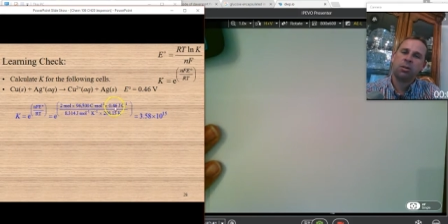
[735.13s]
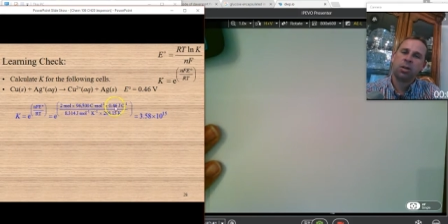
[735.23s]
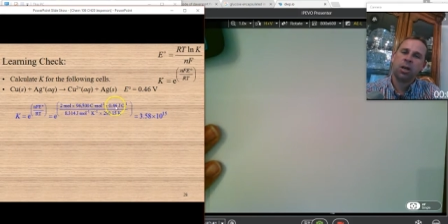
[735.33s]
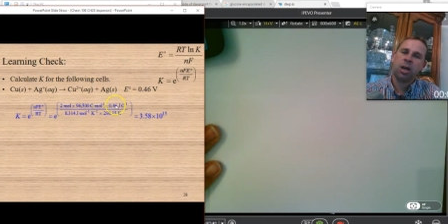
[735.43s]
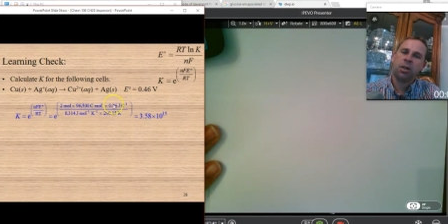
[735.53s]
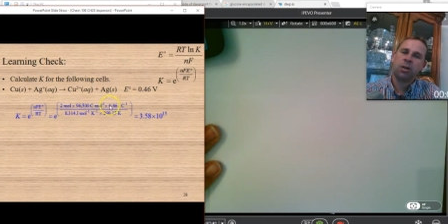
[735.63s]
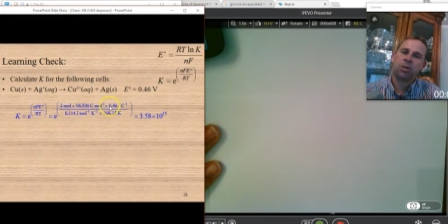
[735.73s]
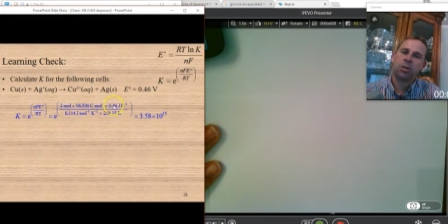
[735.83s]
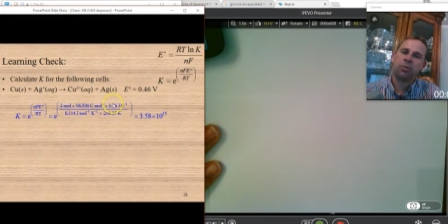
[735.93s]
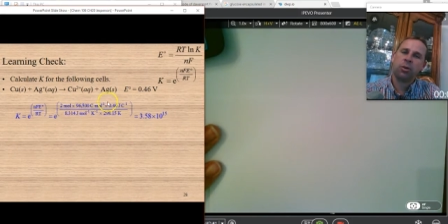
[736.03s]
Uh,
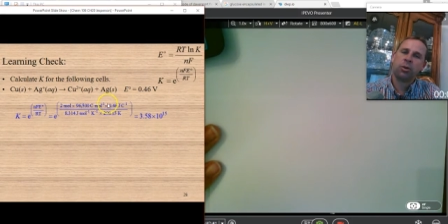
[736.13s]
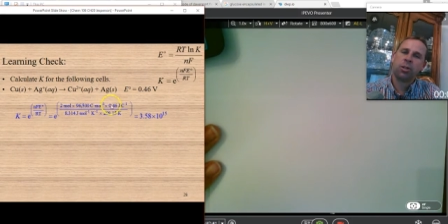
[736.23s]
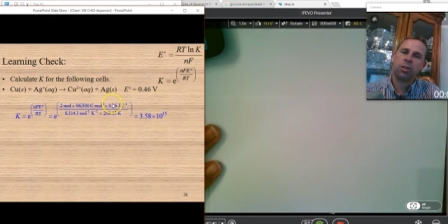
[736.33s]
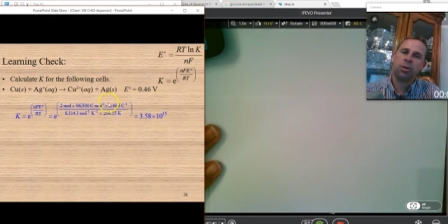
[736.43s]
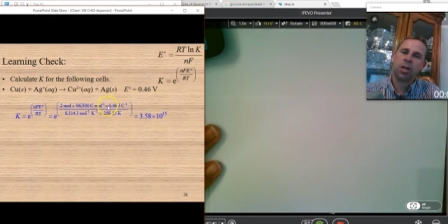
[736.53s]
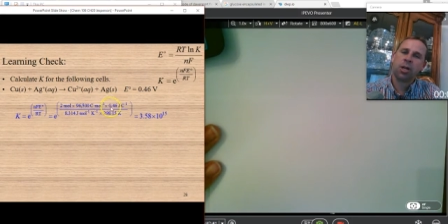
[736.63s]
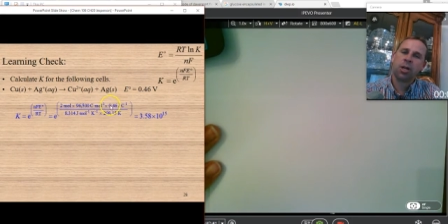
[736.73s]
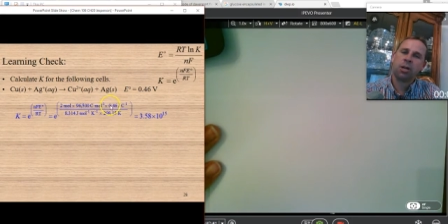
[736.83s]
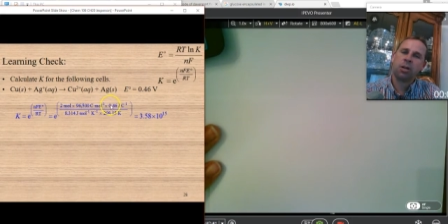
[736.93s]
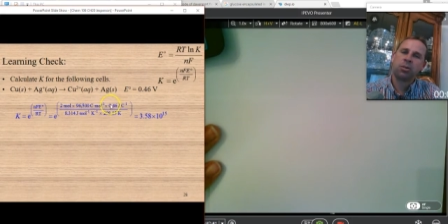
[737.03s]
there's our voltage right
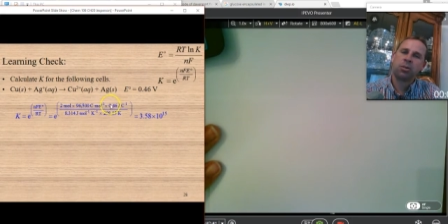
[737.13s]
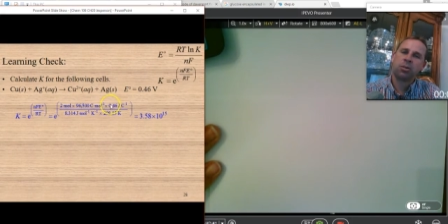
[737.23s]
there.